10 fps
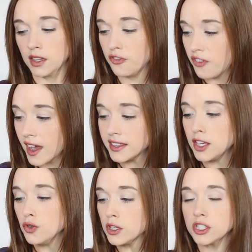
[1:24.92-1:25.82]
The fact that
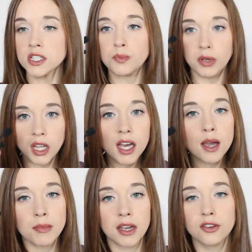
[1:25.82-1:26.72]
you can just plug
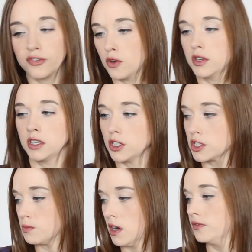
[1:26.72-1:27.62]
a microphone into your
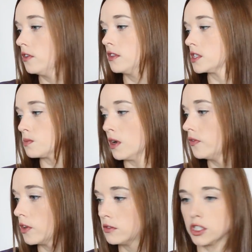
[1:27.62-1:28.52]
smartphone and the
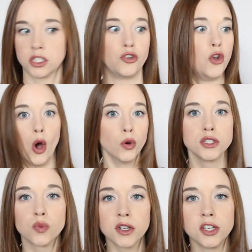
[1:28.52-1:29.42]
smartphone just
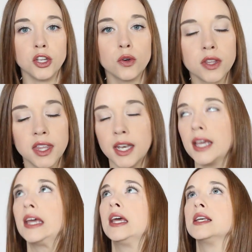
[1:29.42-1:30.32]
knows what to do with it
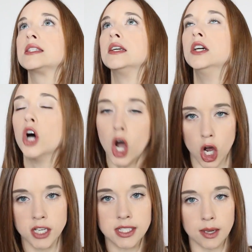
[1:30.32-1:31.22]
is
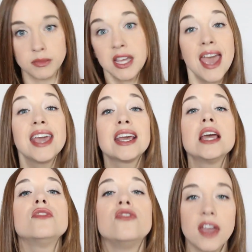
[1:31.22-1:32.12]
awesome. Take
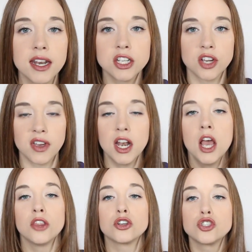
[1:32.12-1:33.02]
advantage of it.
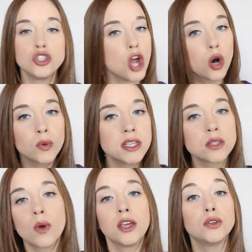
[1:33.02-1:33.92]
There's no
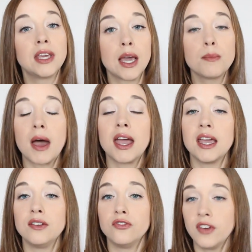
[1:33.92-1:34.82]
reason why you can't buy
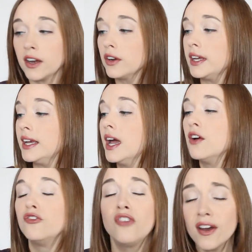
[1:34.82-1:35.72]
a very,
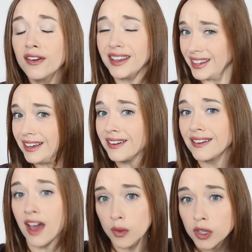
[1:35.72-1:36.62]
very
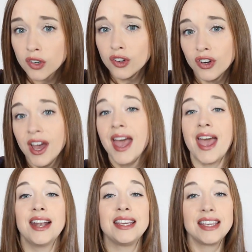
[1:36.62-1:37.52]
economical
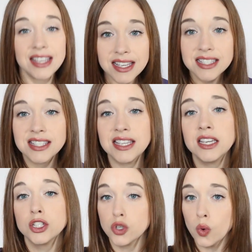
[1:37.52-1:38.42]
and
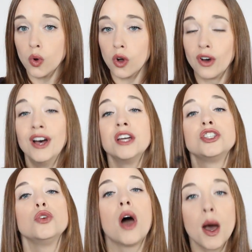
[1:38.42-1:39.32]
easy tool
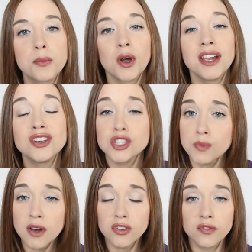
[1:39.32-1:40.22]
to upgrade your
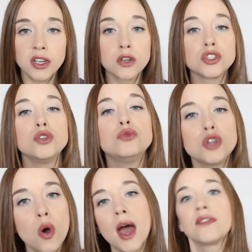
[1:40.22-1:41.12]
smartphone video so you
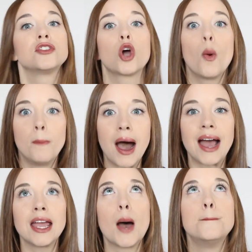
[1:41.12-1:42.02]
don't have to go
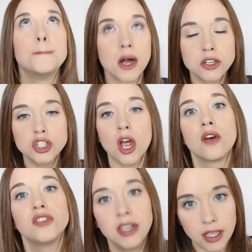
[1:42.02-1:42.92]
buy a bunch
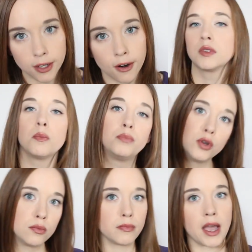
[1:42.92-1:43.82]
of gear. The
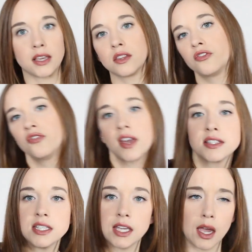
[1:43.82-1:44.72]
boom mic, the
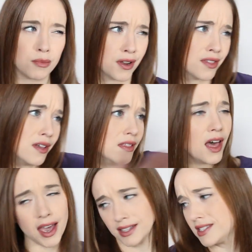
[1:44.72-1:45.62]
fancy camera, the
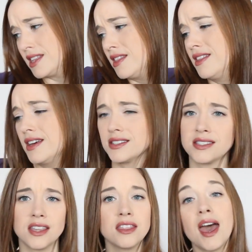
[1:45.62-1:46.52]
lights, the this,
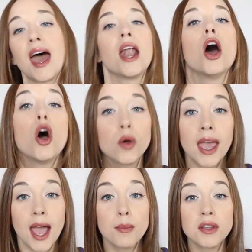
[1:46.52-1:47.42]
the that.
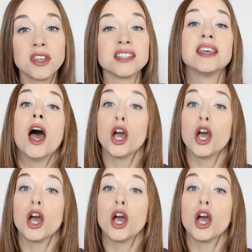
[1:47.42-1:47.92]
Okay, how about this?